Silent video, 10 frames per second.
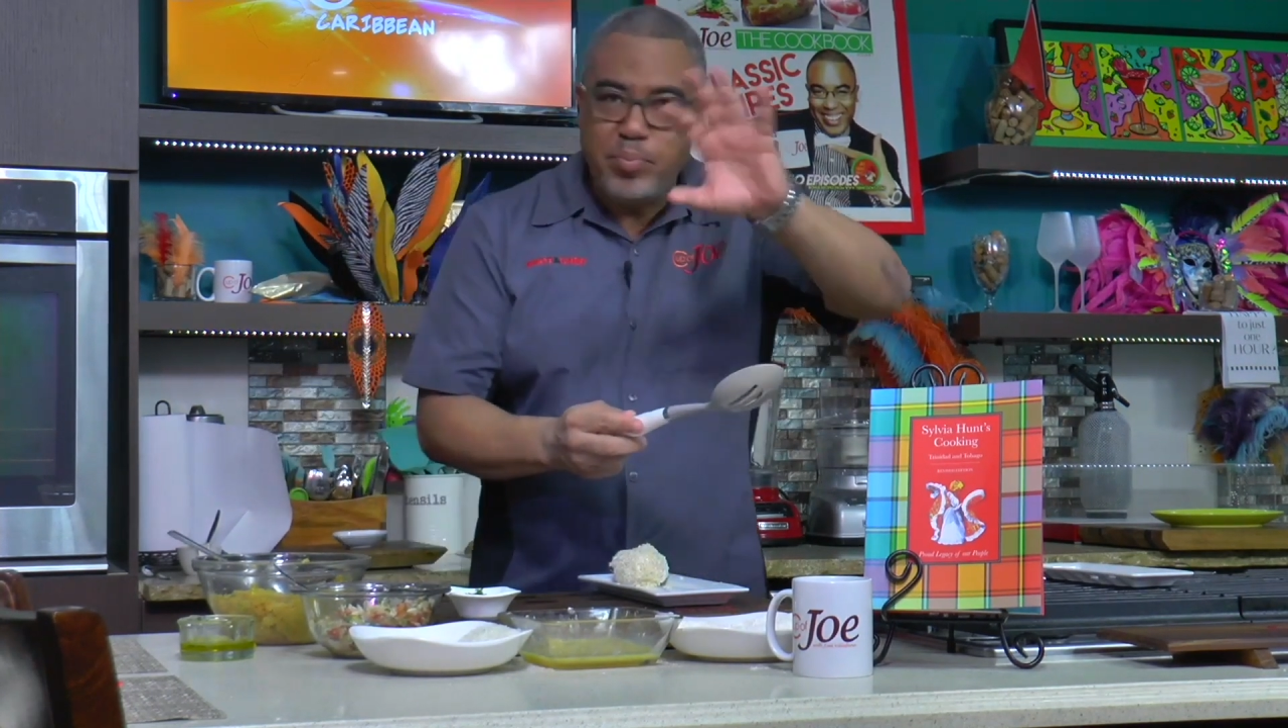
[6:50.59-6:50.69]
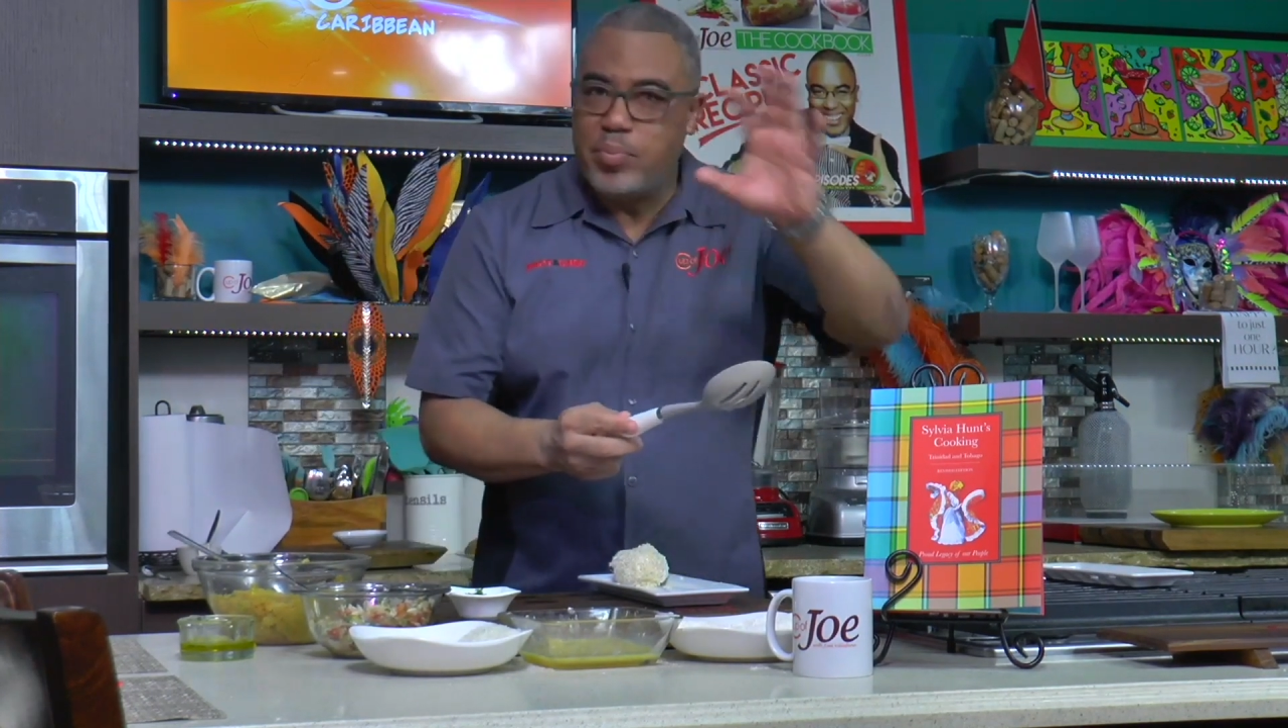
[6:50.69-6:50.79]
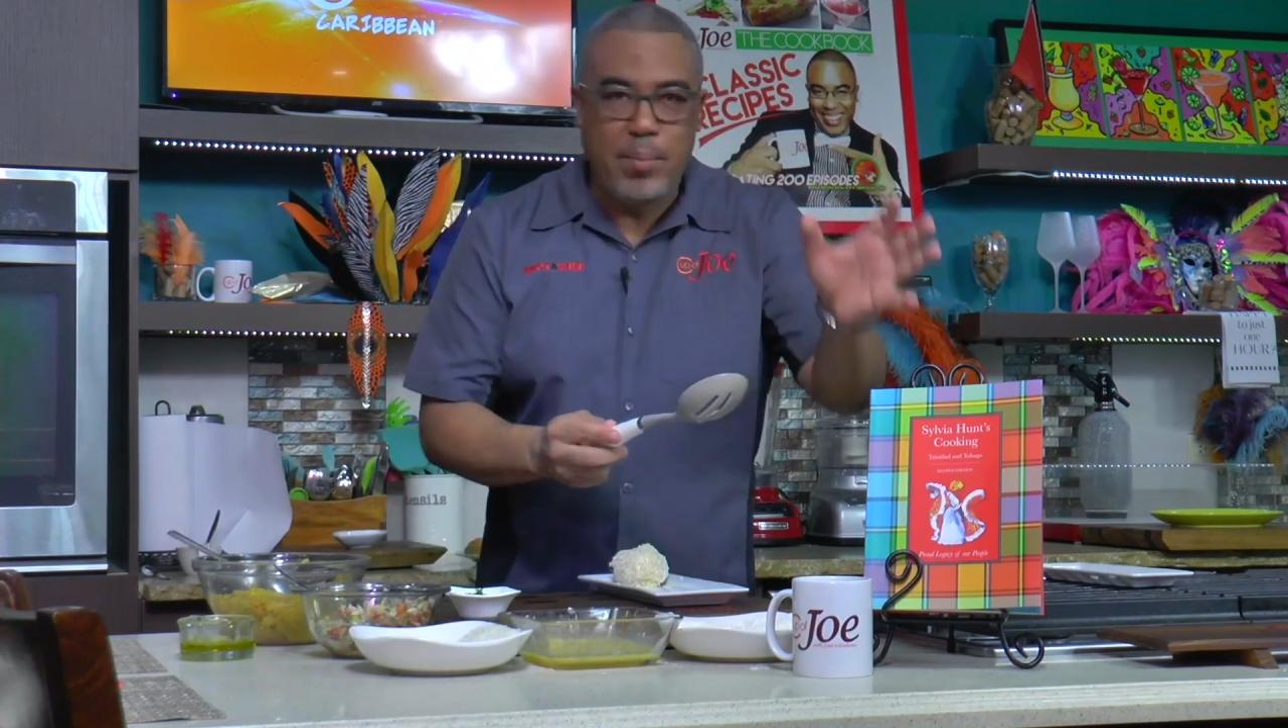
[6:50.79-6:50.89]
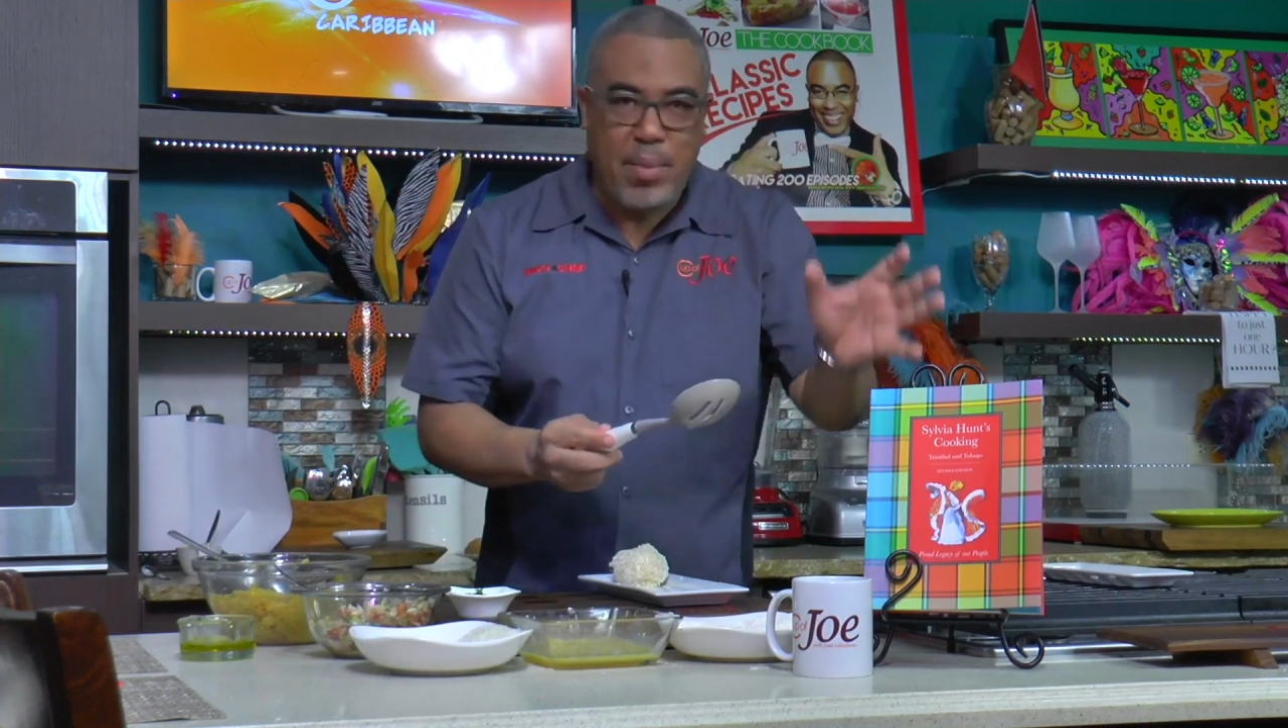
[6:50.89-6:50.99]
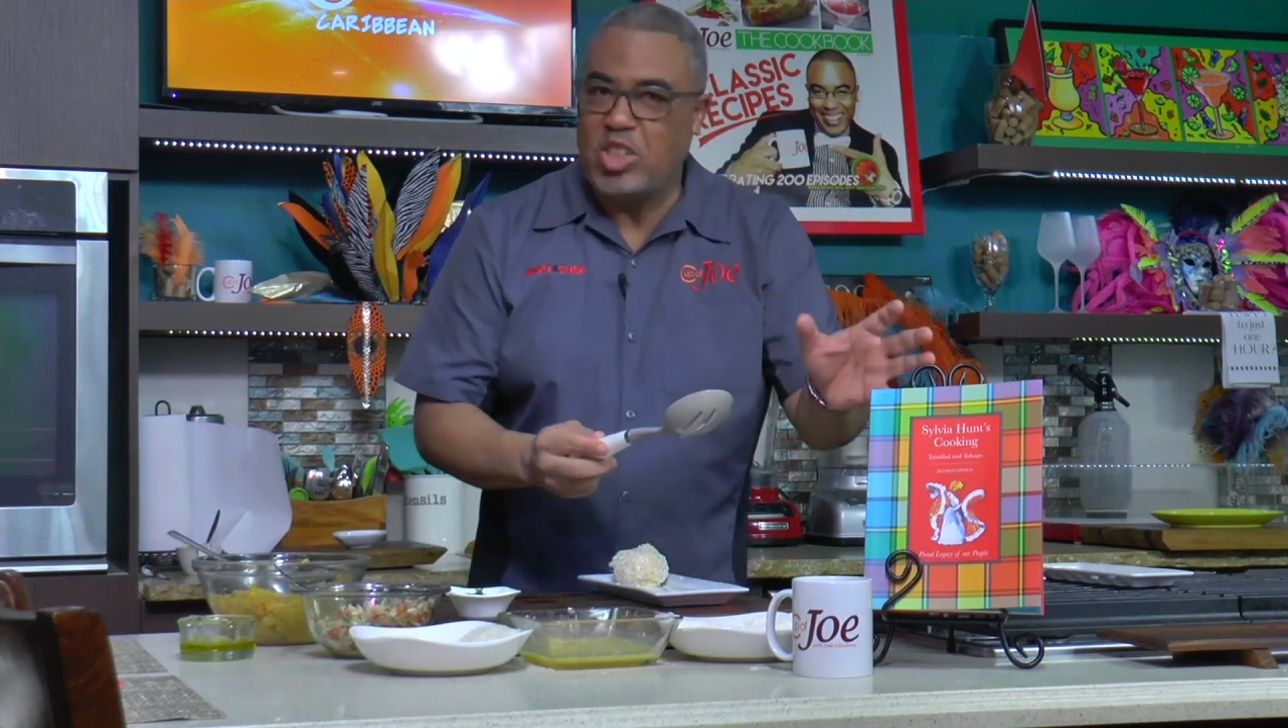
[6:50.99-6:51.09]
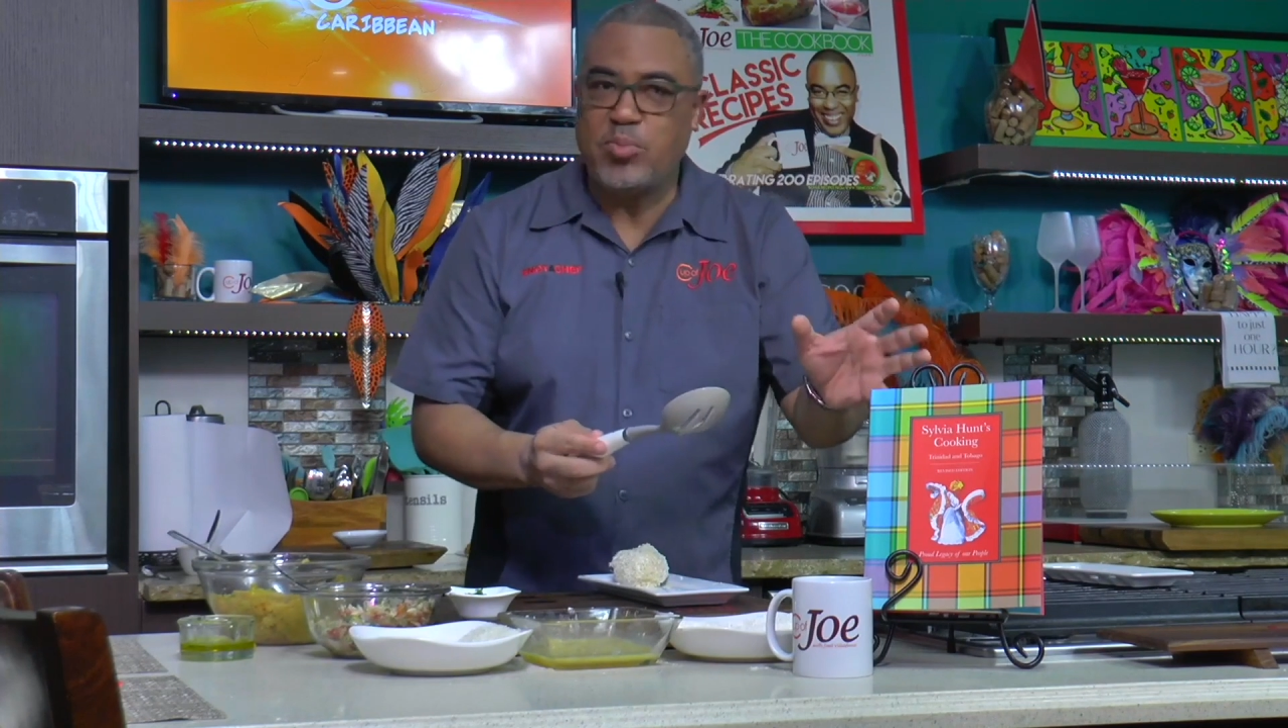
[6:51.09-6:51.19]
a mashed